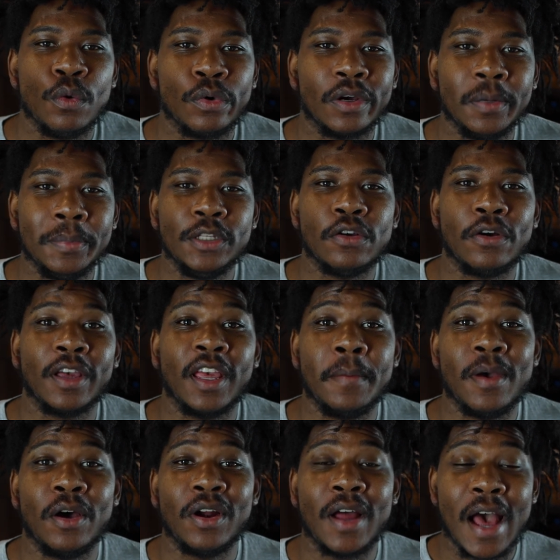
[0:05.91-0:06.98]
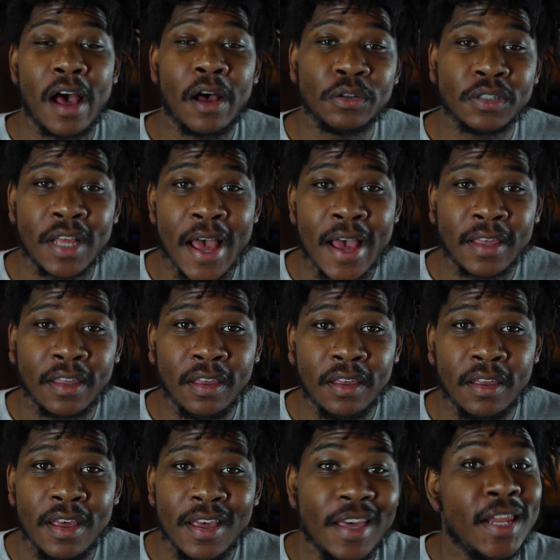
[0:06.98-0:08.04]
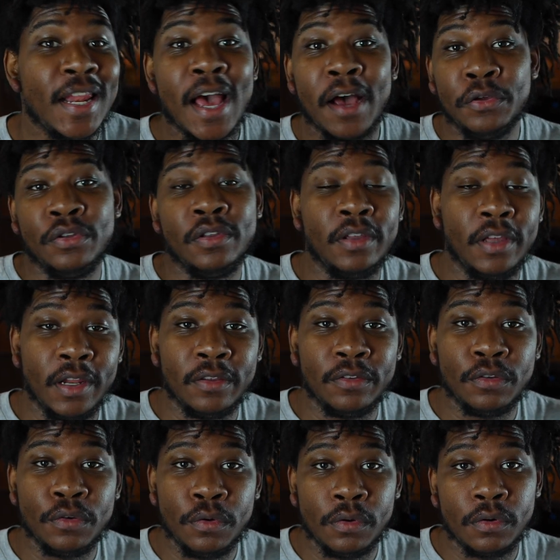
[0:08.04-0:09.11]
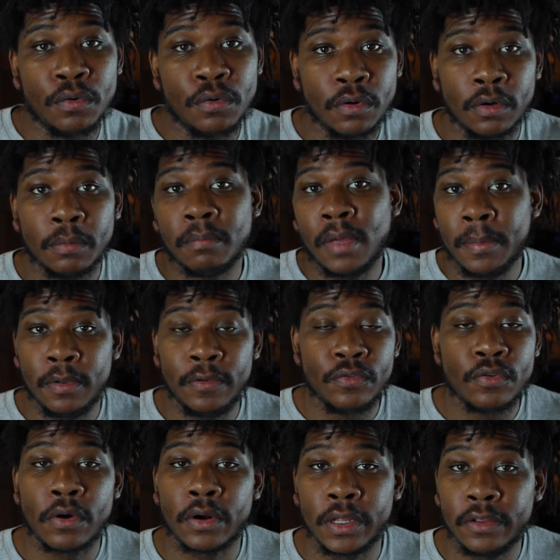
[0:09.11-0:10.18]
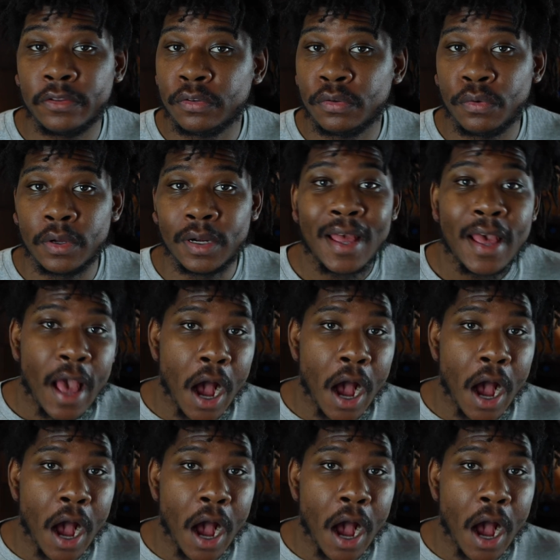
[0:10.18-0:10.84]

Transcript: We're going to be talking about house hacking and how you can get into it, or maybe if you're already into it,